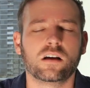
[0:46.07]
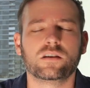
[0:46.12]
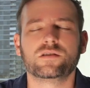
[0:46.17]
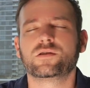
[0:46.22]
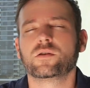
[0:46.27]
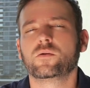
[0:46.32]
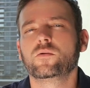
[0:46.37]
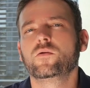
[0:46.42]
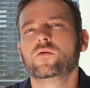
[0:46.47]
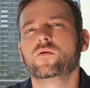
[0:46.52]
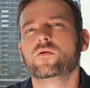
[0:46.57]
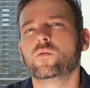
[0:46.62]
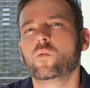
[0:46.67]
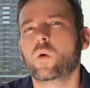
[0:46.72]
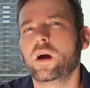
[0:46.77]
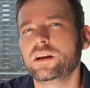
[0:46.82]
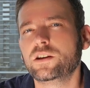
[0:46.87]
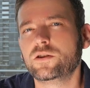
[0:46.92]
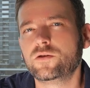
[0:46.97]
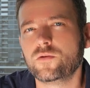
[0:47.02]
So the
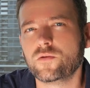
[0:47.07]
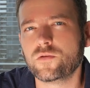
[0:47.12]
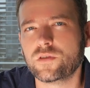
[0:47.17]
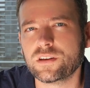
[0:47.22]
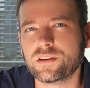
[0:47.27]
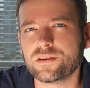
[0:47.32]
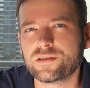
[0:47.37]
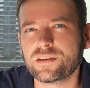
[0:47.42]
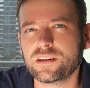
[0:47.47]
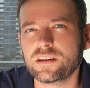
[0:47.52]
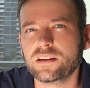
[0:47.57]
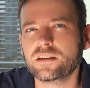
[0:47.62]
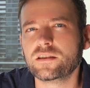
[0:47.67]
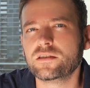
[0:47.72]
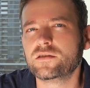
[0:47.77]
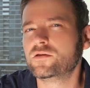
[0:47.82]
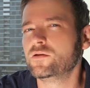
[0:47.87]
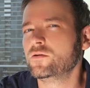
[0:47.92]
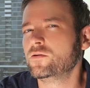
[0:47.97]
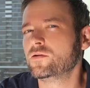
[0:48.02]
way to do this is you